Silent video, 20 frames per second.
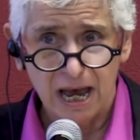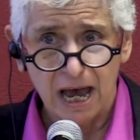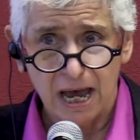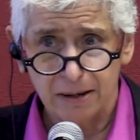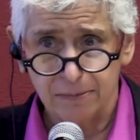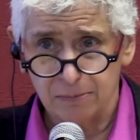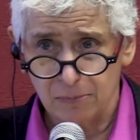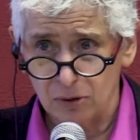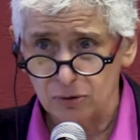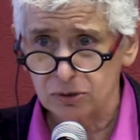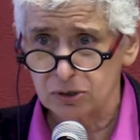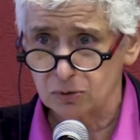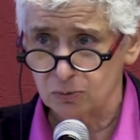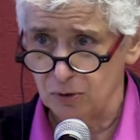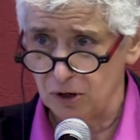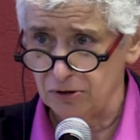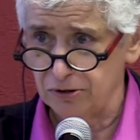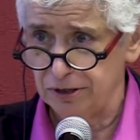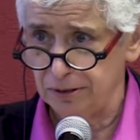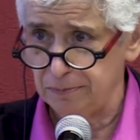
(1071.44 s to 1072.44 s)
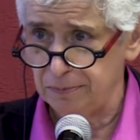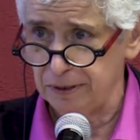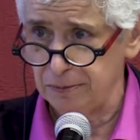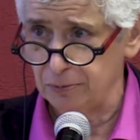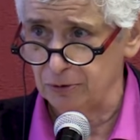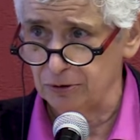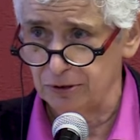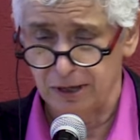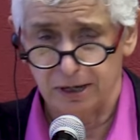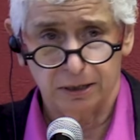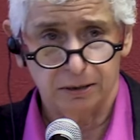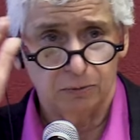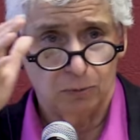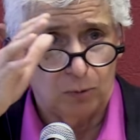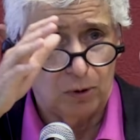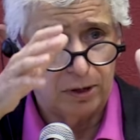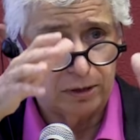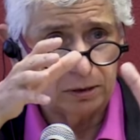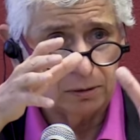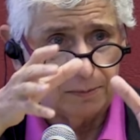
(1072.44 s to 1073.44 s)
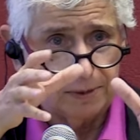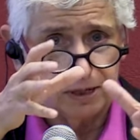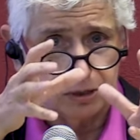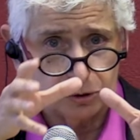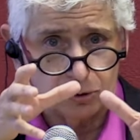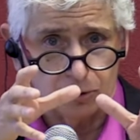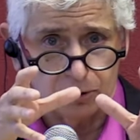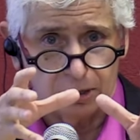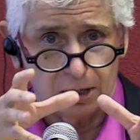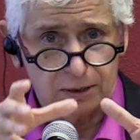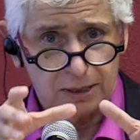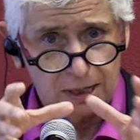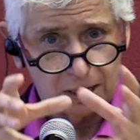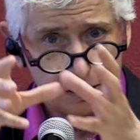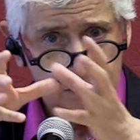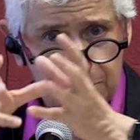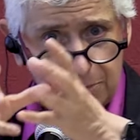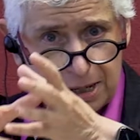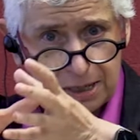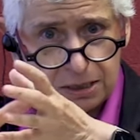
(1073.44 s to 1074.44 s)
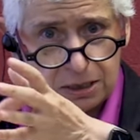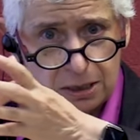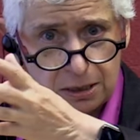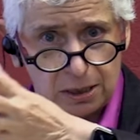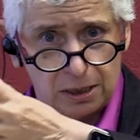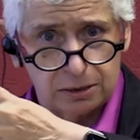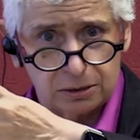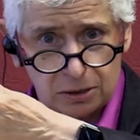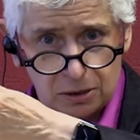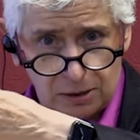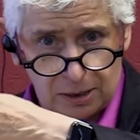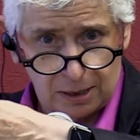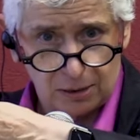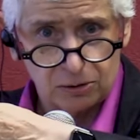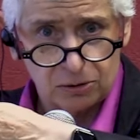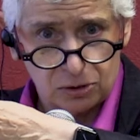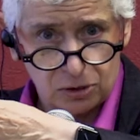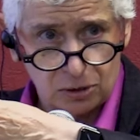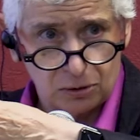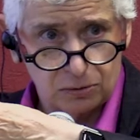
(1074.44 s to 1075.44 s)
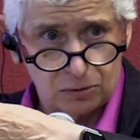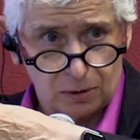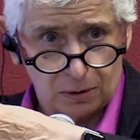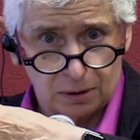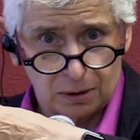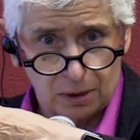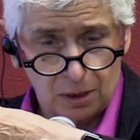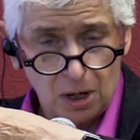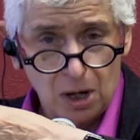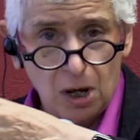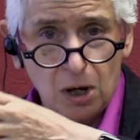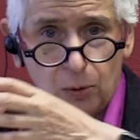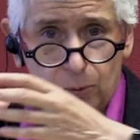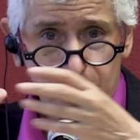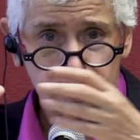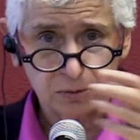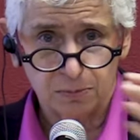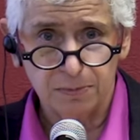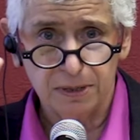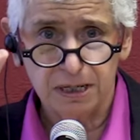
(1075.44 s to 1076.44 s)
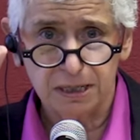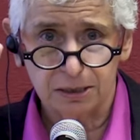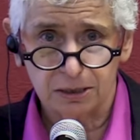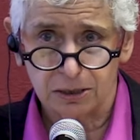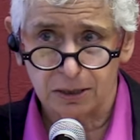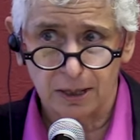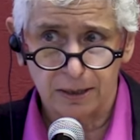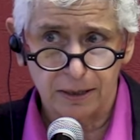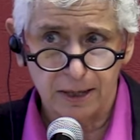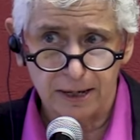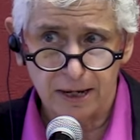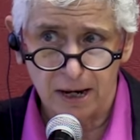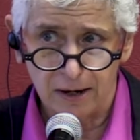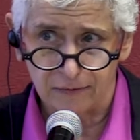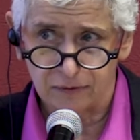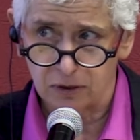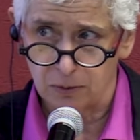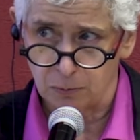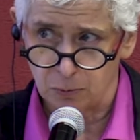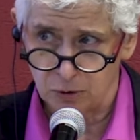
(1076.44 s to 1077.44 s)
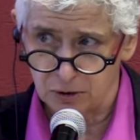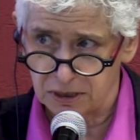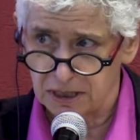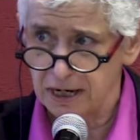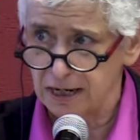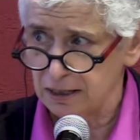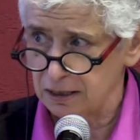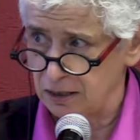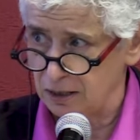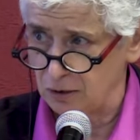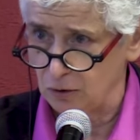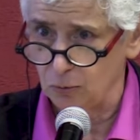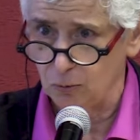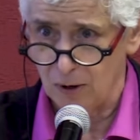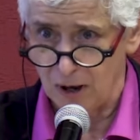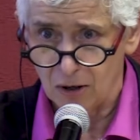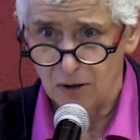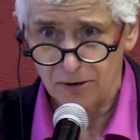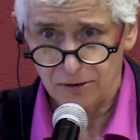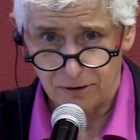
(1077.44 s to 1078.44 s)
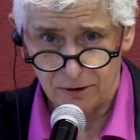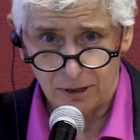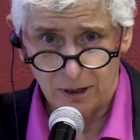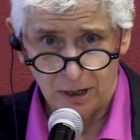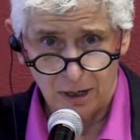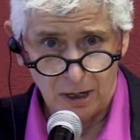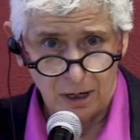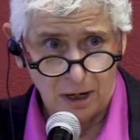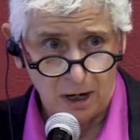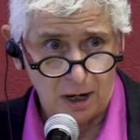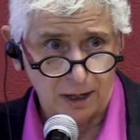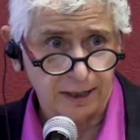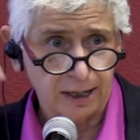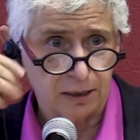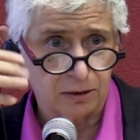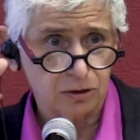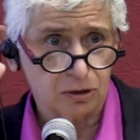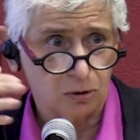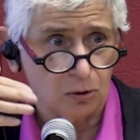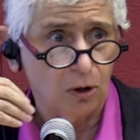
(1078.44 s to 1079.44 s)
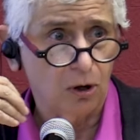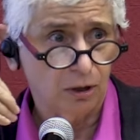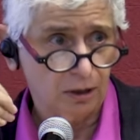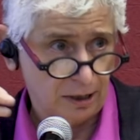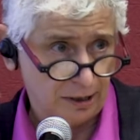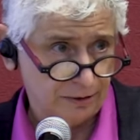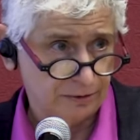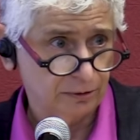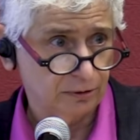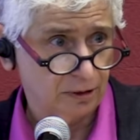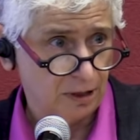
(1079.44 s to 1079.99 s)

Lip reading: And most wealthy people then want to make sure that they can pass it on to their children, which means that they have to protect their wealth against all other